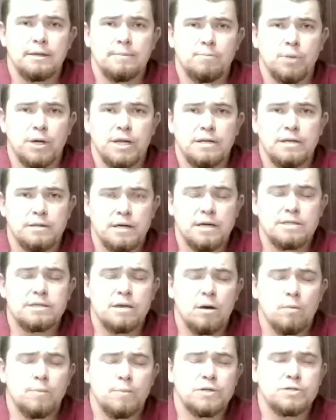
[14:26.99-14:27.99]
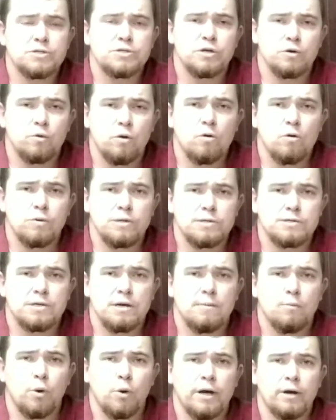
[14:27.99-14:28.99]
but it does help us to grow in
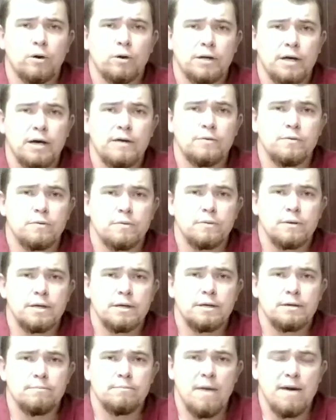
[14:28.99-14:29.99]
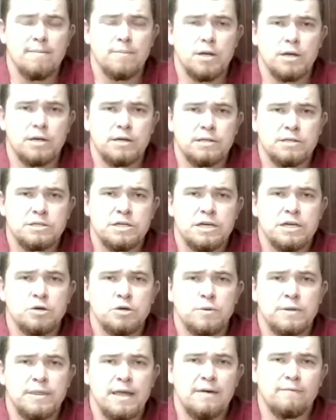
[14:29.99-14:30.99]
some way or another, maybe to
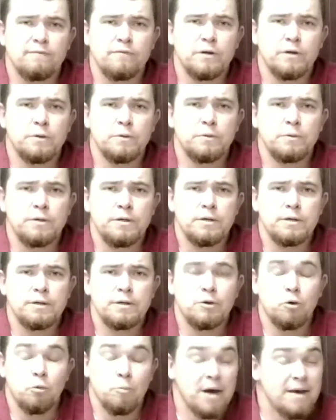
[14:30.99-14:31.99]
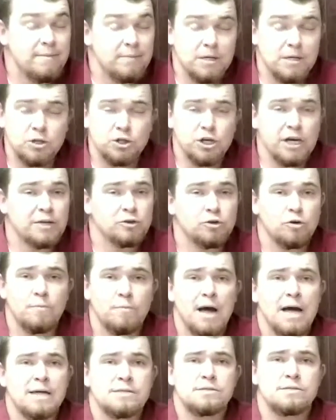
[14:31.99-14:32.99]
continue in that field, or maybe to change our
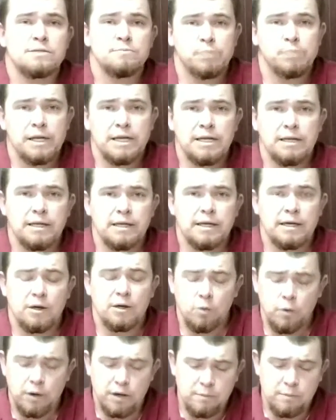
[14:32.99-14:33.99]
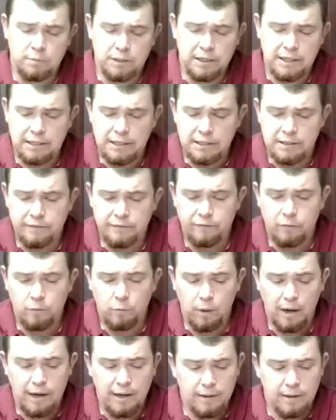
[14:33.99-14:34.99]
minds completely and go a completely different
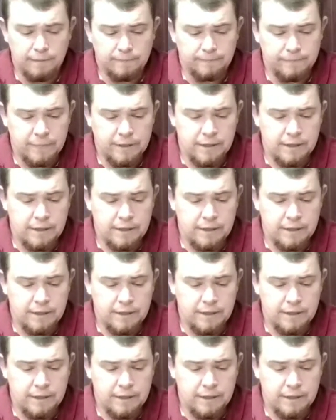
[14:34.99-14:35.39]
route.